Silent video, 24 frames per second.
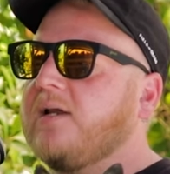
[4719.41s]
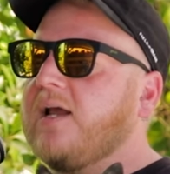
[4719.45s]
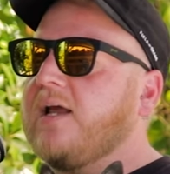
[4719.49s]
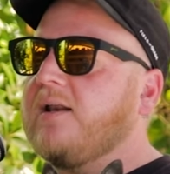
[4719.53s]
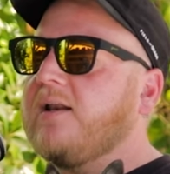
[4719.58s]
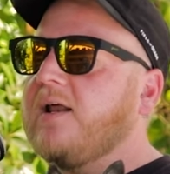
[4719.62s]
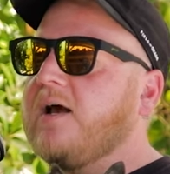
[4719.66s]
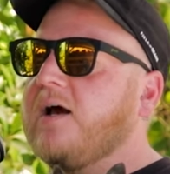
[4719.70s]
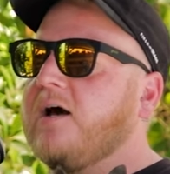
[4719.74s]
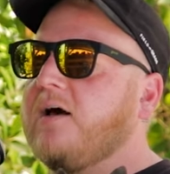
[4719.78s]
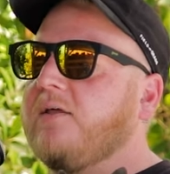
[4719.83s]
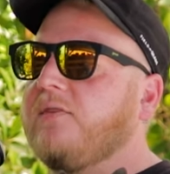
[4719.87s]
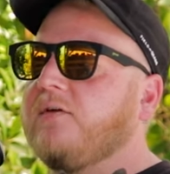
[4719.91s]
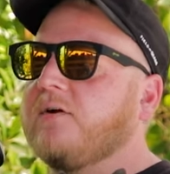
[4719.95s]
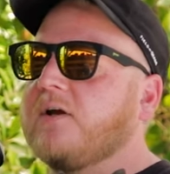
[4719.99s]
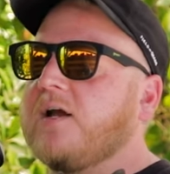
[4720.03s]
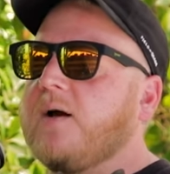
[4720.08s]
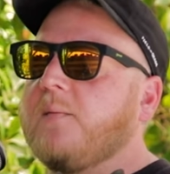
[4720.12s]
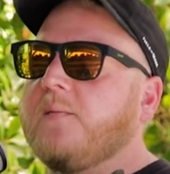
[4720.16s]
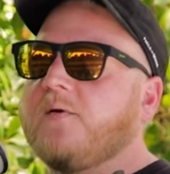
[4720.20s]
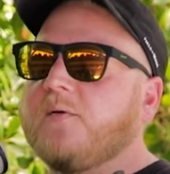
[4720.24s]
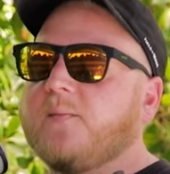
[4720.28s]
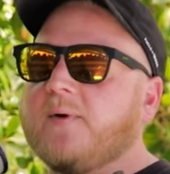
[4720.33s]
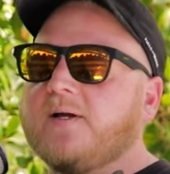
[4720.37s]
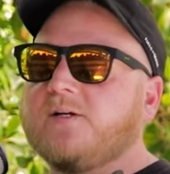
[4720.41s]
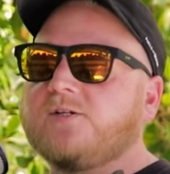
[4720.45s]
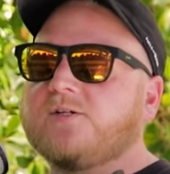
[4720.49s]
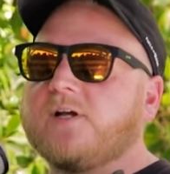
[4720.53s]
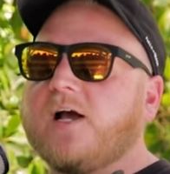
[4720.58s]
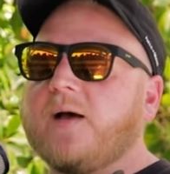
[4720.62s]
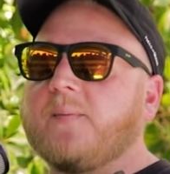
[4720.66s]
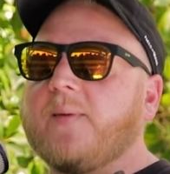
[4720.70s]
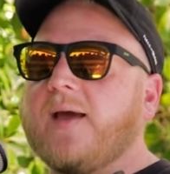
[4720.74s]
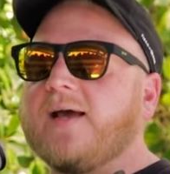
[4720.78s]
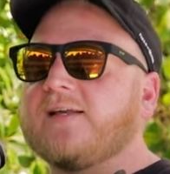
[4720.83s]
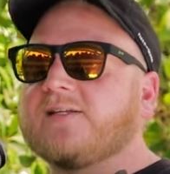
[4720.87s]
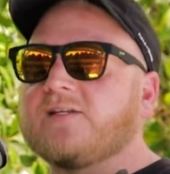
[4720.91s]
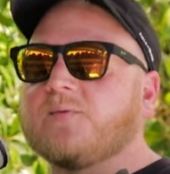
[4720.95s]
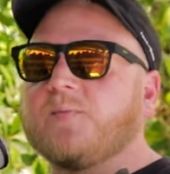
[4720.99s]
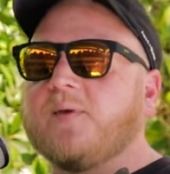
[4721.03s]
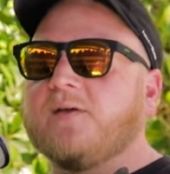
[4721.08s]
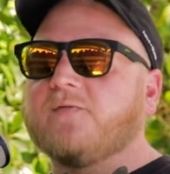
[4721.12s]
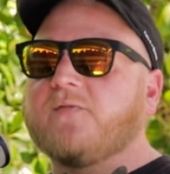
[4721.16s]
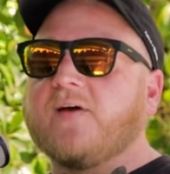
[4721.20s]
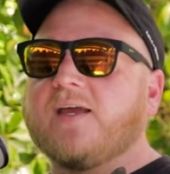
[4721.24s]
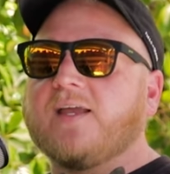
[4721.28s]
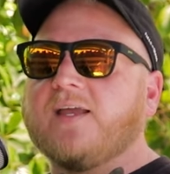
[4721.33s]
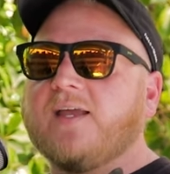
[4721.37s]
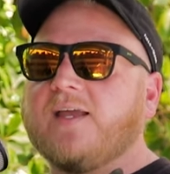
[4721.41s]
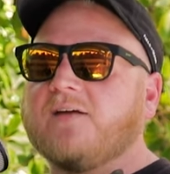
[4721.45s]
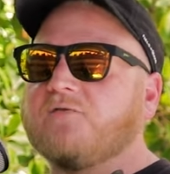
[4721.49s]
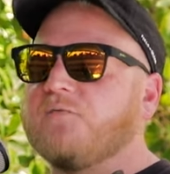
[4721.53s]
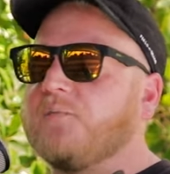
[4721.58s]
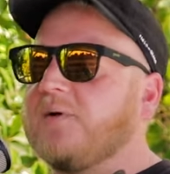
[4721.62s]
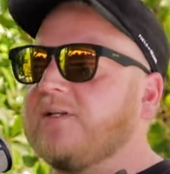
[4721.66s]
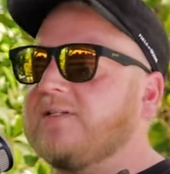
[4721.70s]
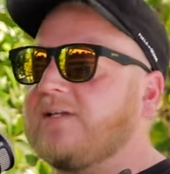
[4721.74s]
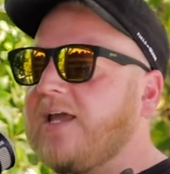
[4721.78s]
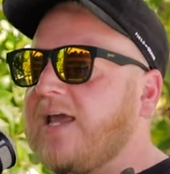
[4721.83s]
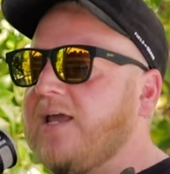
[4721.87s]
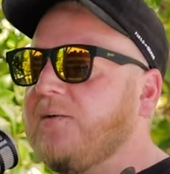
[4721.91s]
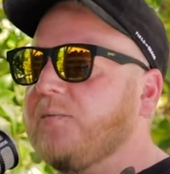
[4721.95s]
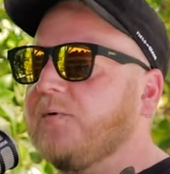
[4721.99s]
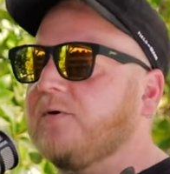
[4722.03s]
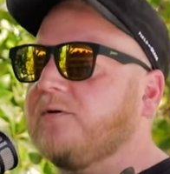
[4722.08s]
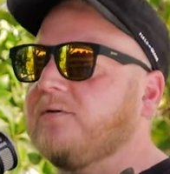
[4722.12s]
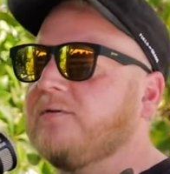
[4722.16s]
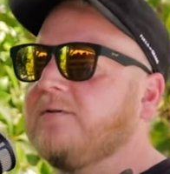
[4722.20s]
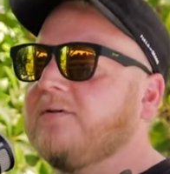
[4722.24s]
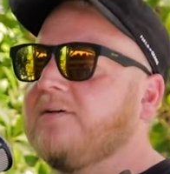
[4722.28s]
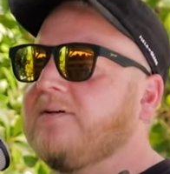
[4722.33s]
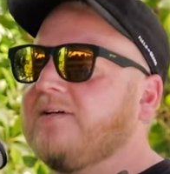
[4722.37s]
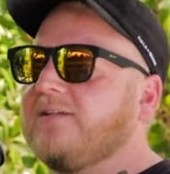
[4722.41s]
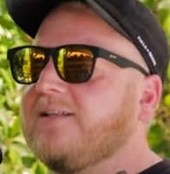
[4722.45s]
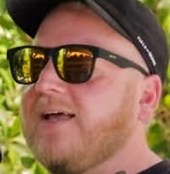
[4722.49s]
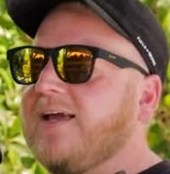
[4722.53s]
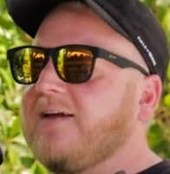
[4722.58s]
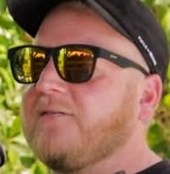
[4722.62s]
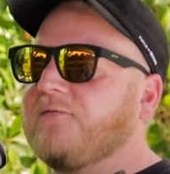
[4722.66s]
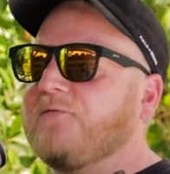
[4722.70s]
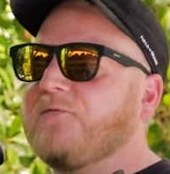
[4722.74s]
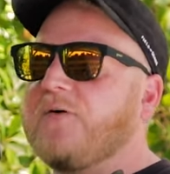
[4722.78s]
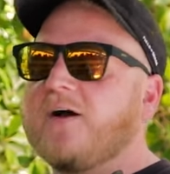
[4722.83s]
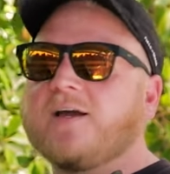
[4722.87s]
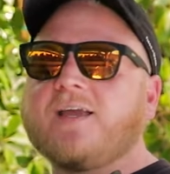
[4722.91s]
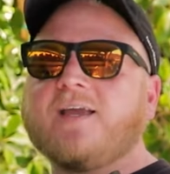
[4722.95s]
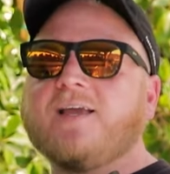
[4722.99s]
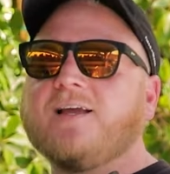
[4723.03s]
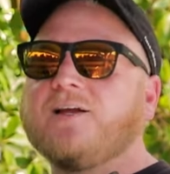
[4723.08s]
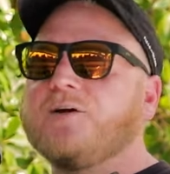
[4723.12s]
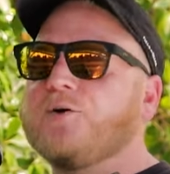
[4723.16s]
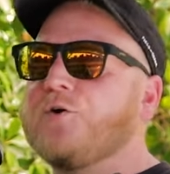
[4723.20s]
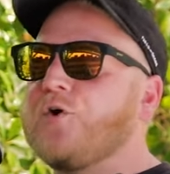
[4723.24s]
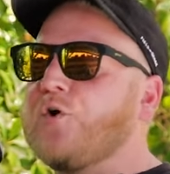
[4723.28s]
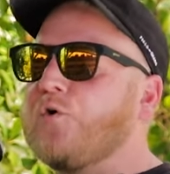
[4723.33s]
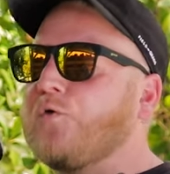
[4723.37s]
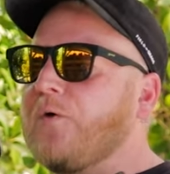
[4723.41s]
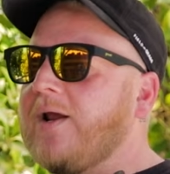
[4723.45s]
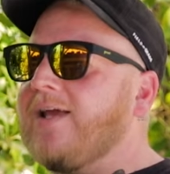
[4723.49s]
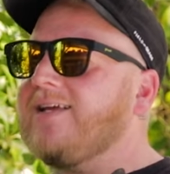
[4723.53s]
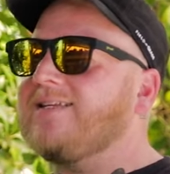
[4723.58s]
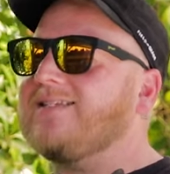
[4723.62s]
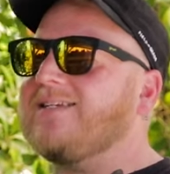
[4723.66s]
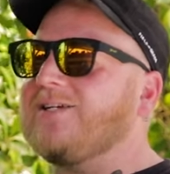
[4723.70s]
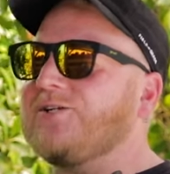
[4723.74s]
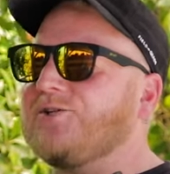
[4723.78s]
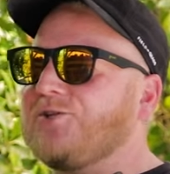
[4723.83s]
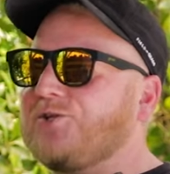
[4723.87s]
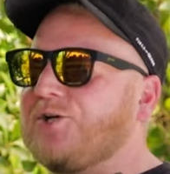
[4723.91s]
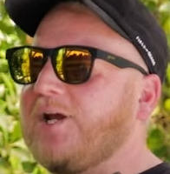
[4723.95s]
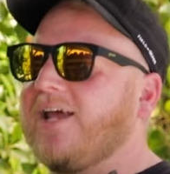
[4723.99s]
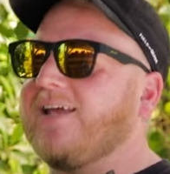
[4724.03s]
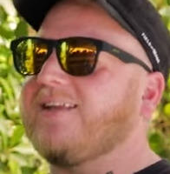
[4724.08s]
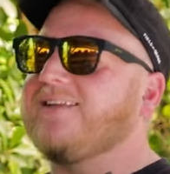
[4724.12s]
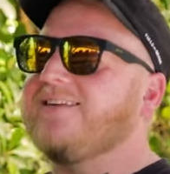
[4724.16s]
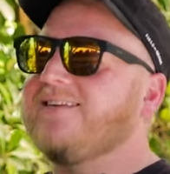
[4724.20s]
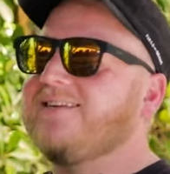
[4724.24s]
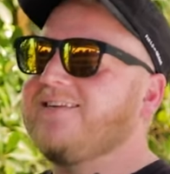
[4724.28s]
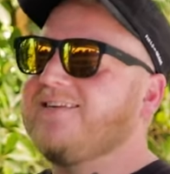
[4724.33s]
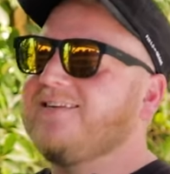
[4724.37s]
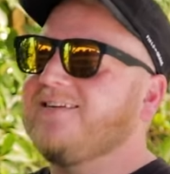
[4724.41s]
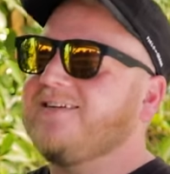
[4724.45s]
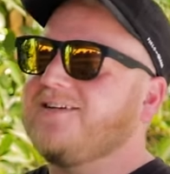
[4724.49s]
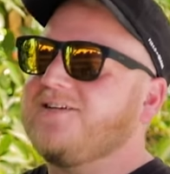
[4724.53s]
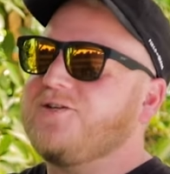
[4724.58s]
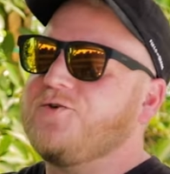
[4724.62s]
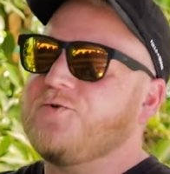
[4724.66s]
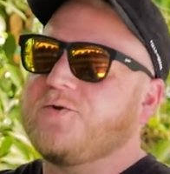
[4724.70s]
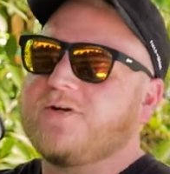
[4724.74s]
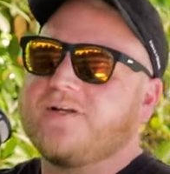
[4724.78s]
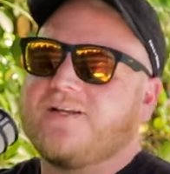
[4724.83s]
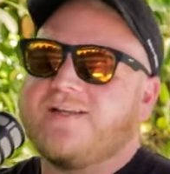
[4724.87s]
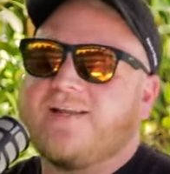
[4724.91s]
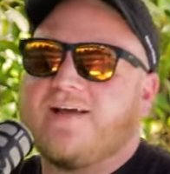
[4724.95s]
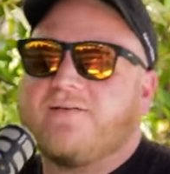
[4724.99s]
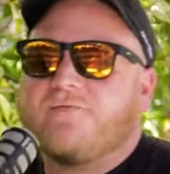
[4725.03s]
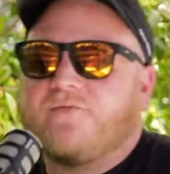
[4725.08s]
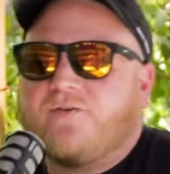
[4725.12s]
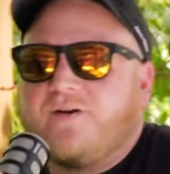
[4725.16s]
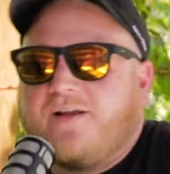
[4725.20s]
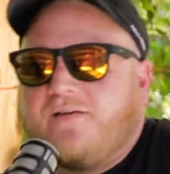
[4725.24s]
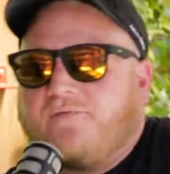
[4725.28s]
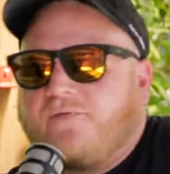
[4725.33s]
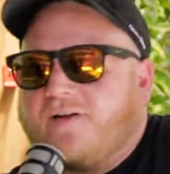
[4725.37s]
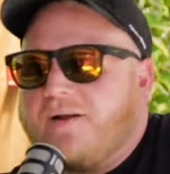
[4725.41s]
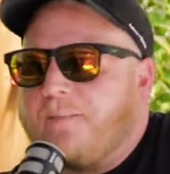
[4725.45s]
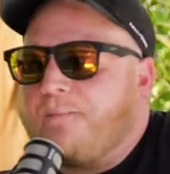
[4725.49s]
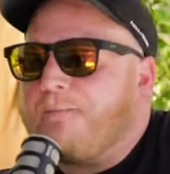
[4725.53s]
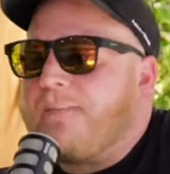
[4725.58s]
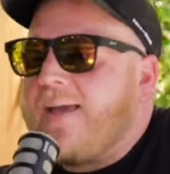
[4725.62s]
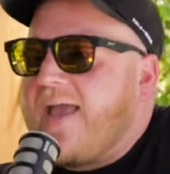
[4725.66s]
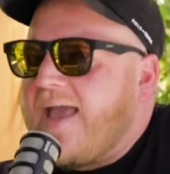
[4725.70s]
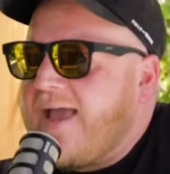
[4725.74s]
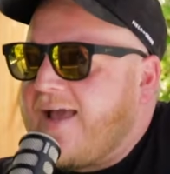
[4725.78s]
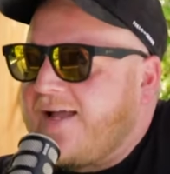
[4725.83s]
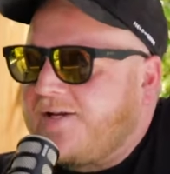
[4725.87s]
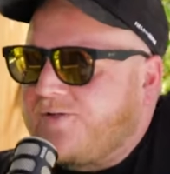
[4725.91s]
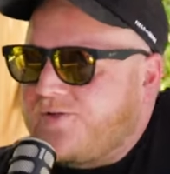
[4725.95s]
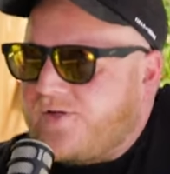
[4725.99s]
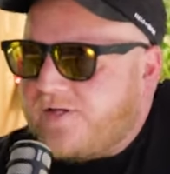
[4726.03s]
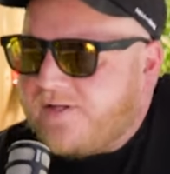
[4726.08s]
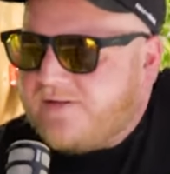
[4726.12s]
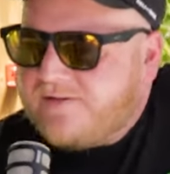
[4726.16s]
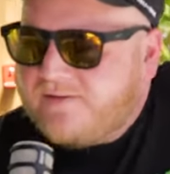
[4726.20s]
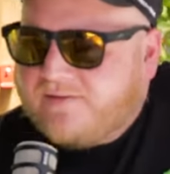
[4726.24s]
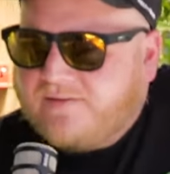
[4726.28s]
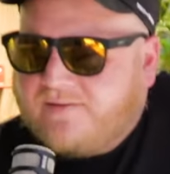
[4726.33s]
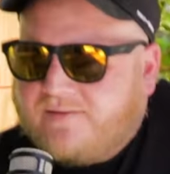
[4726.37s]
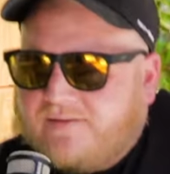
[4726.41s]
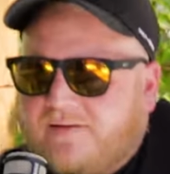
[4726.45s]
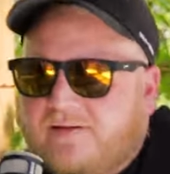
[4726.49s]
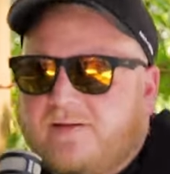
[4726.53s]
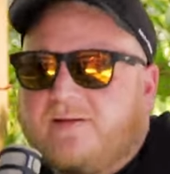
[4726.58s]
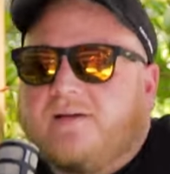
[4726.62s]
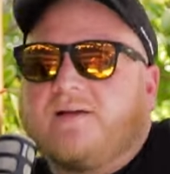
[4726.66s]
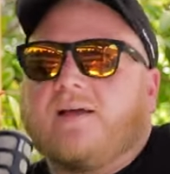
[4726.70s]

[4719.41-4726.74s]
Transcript: And now they're coming to my shop asking me if I can give them a table. Like fucking crazy shit. Yeah. You could never even imagine. Yeah.